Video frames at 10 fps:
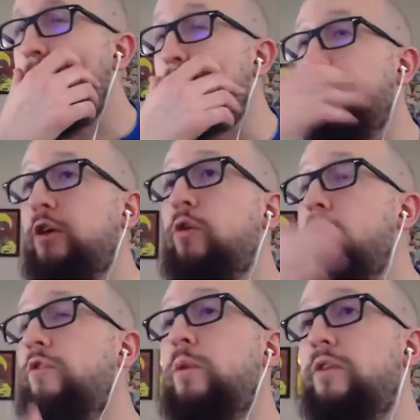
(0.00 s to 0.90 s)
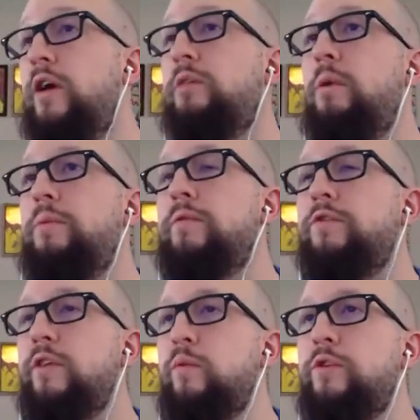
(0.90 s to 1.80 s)
the big goals that we had talked about
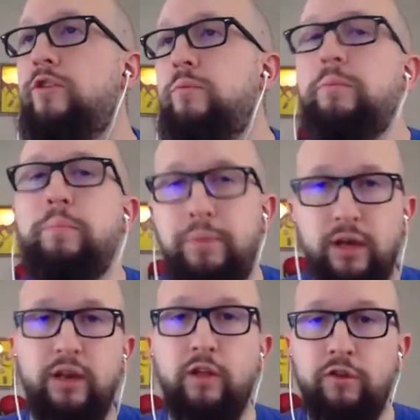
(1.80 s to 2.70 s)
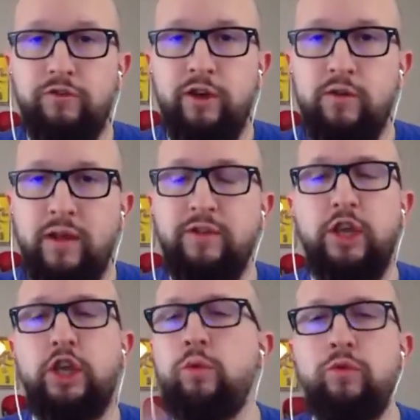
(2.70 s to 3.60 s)
previously were to be an illustrator. That's a
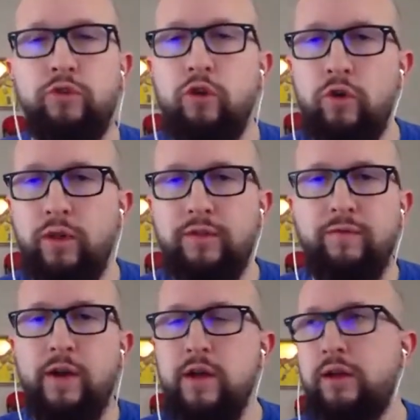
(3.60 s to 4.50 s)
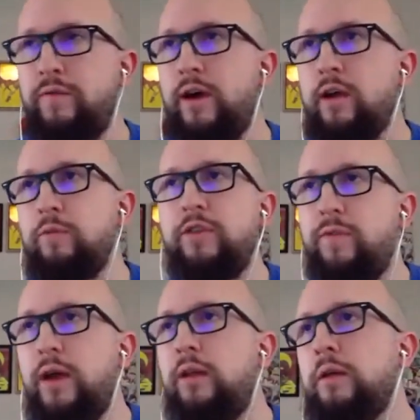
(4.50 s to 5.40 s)
huge goal. That's very undefined, which is
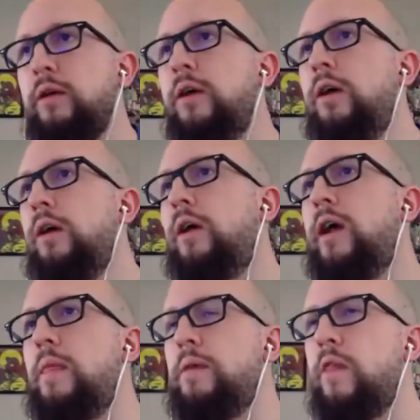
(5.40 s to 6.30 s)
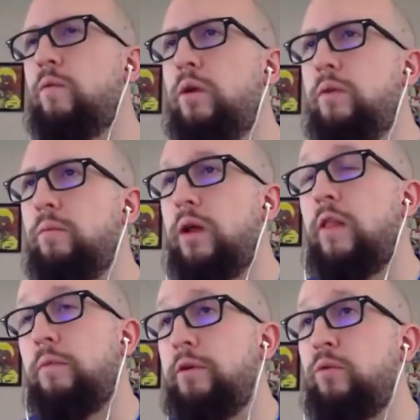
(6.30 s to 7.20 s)
fine. And the other one,
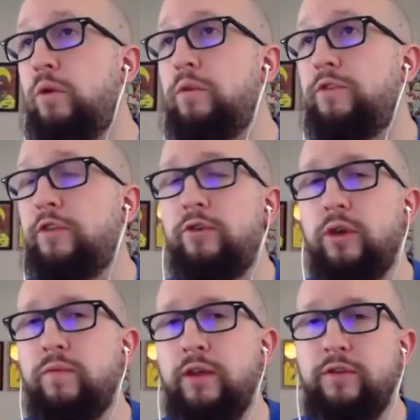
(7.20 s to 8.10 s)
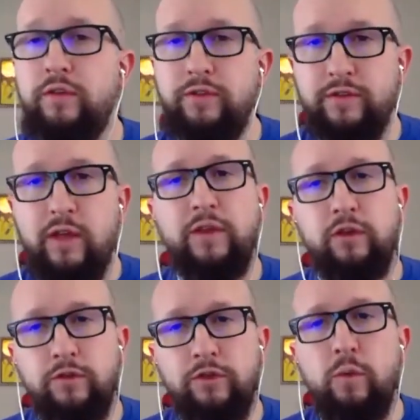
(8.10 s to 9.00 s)
another big one, was to do conventions. It sounds like
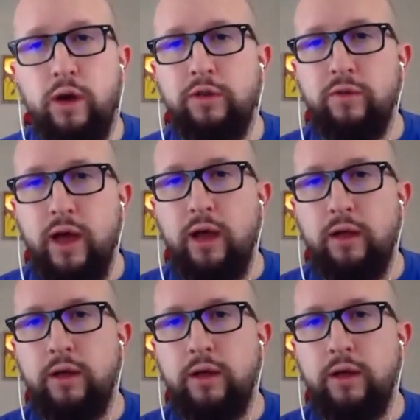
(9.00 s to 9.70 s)
you still want to do that.